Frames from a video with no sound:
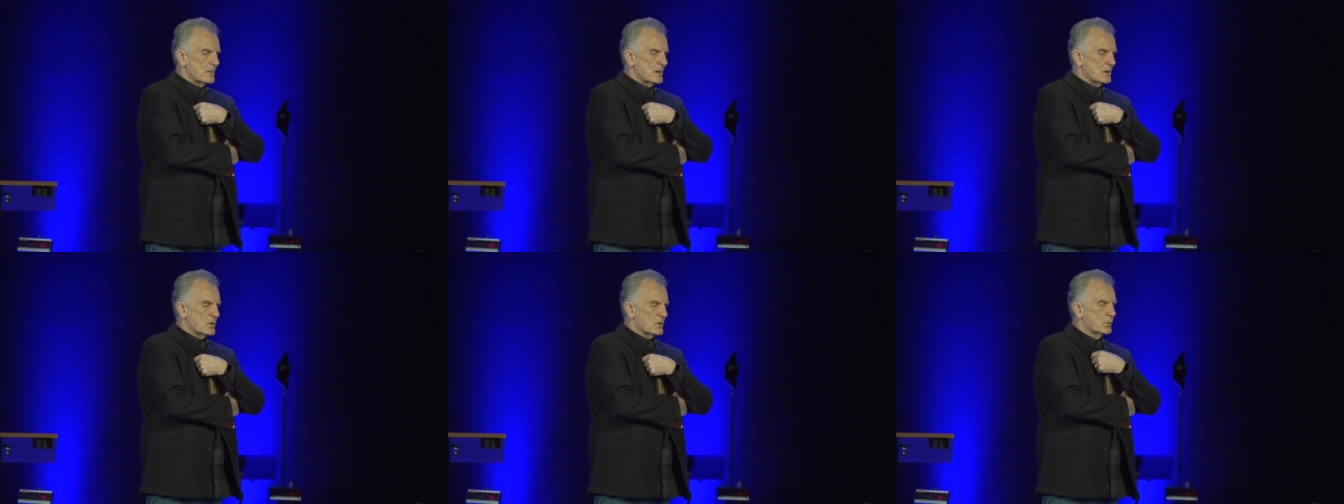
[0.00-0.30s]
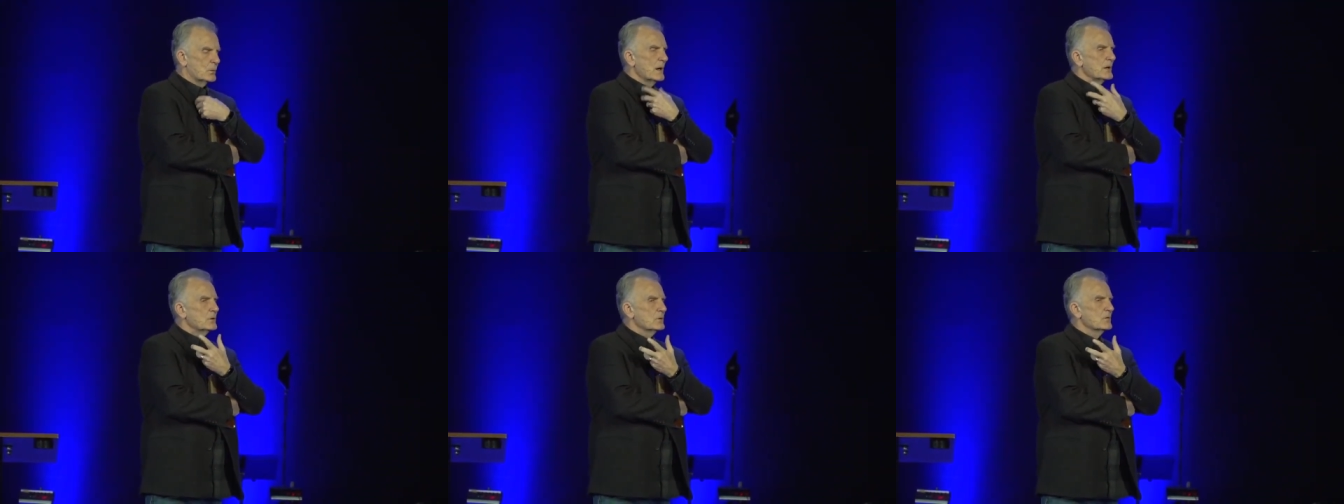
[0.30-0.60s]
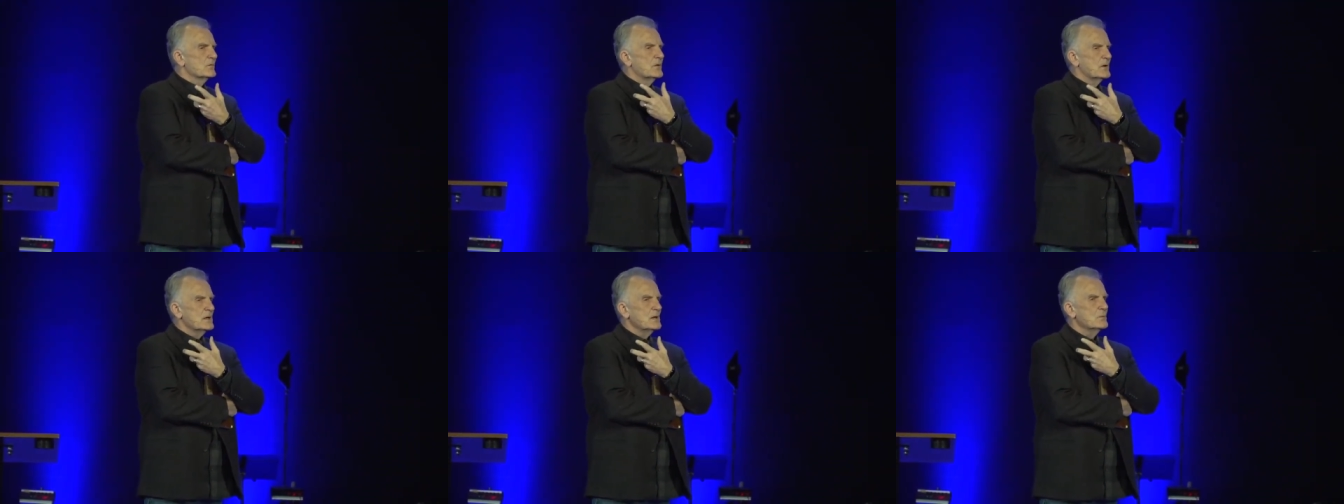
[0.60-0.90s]
the writer
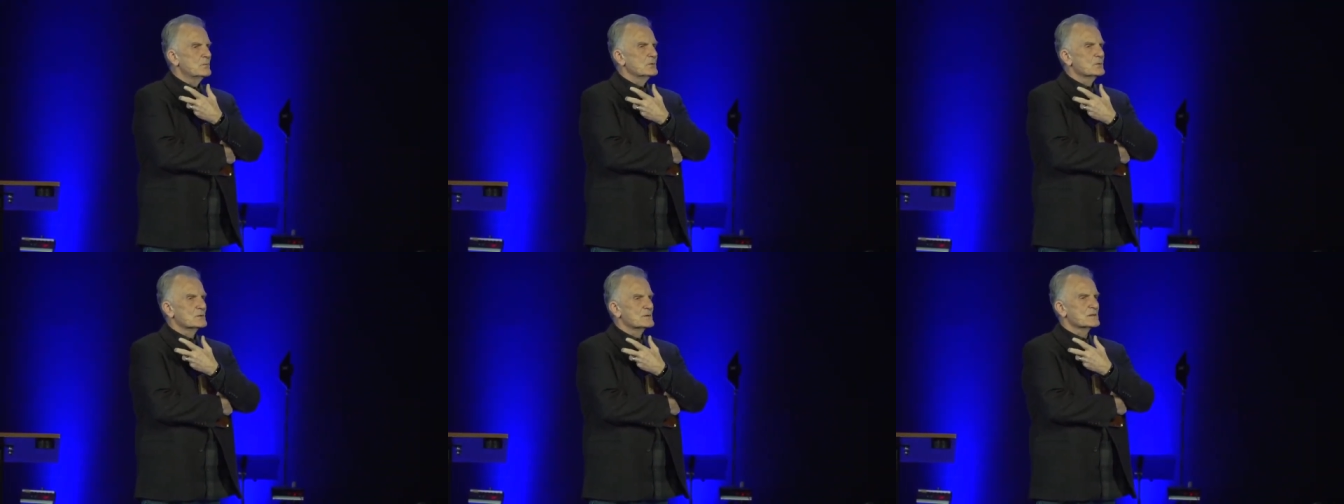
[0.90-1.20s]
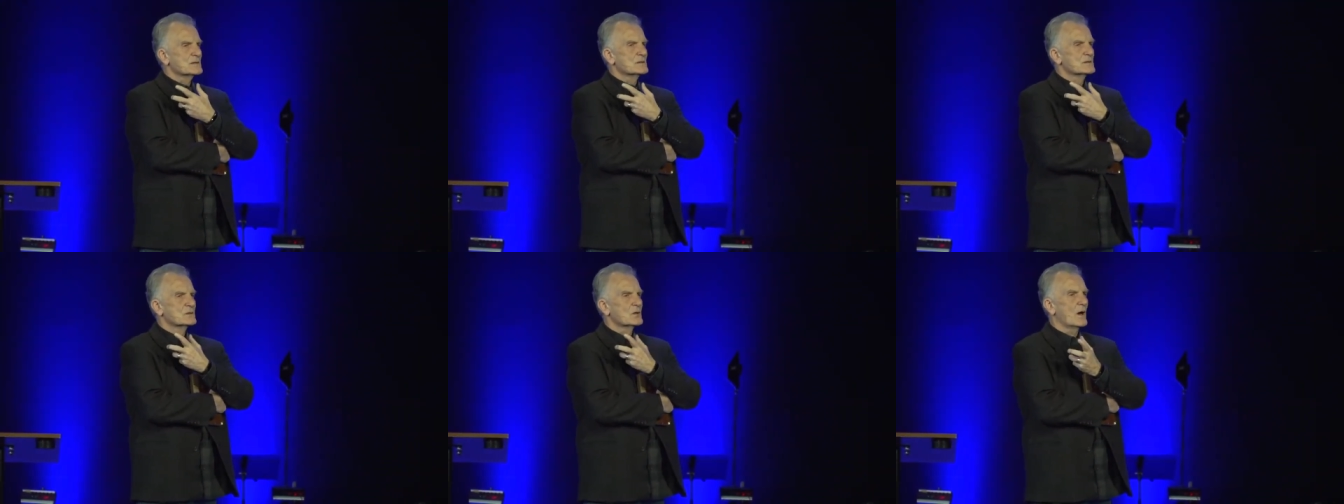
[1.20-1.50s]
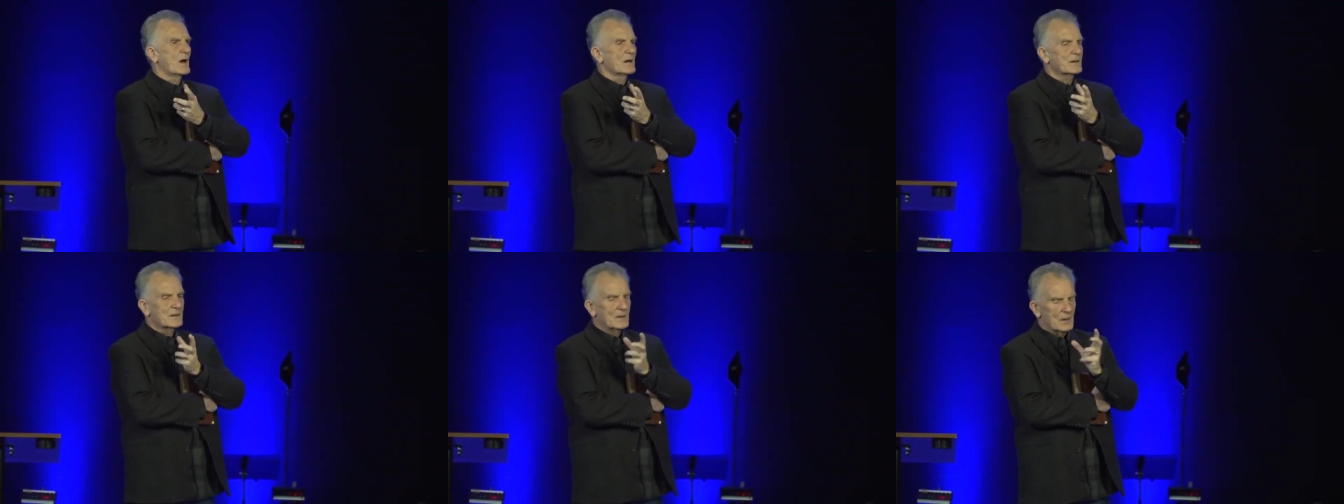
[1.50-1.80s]
of Hebrews is
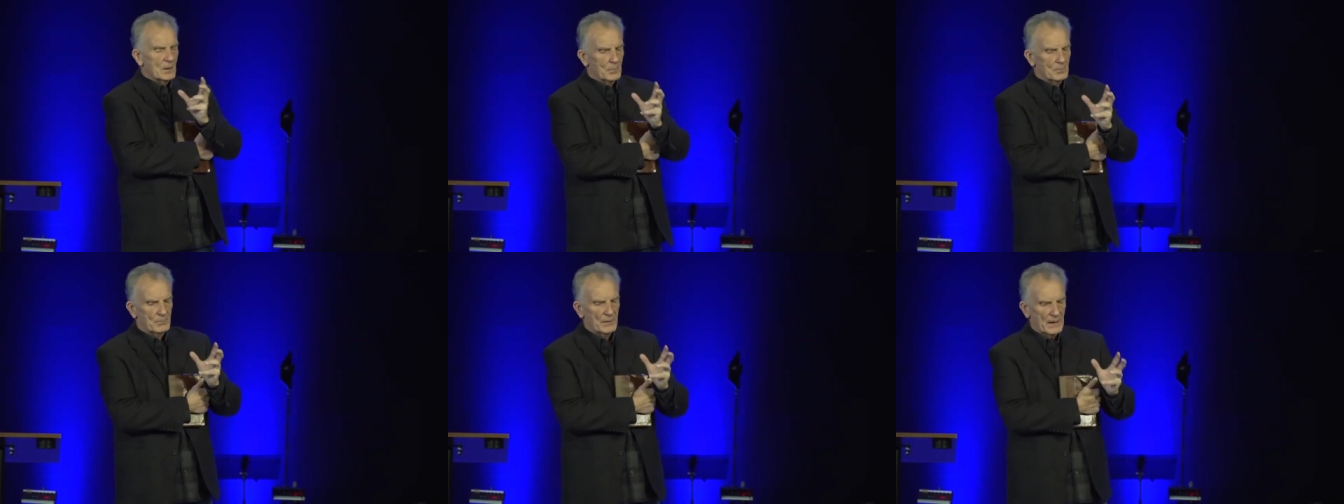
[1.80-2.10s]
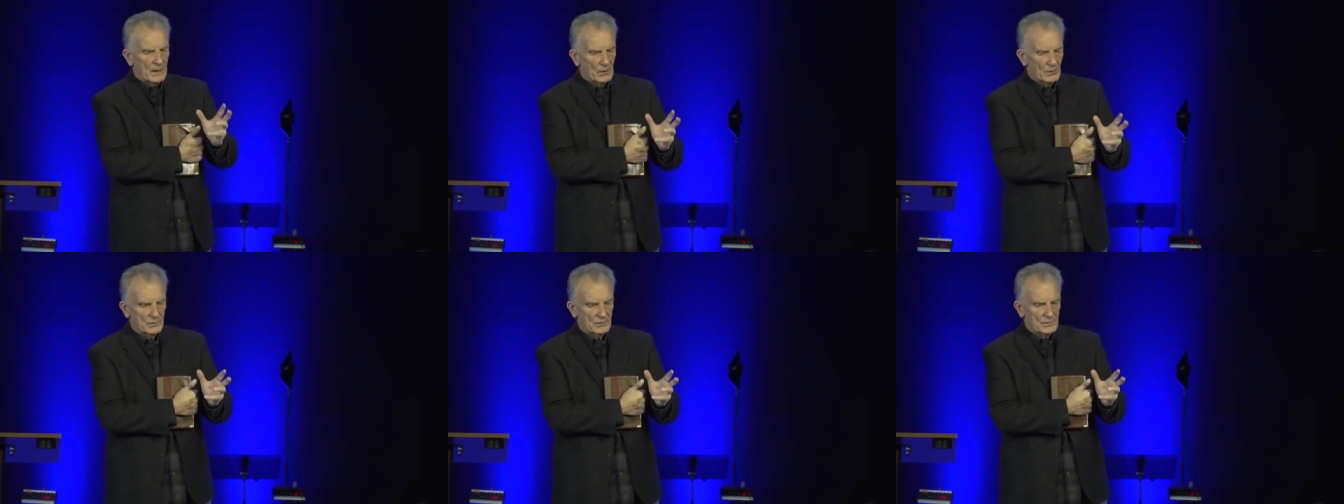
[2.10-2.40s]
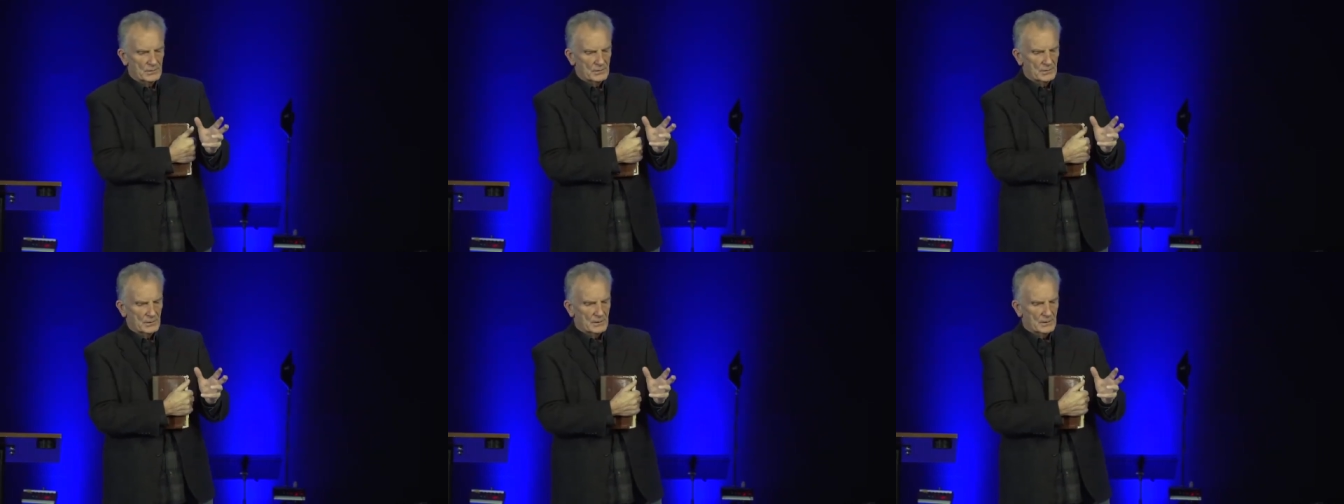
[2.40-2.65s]
talking about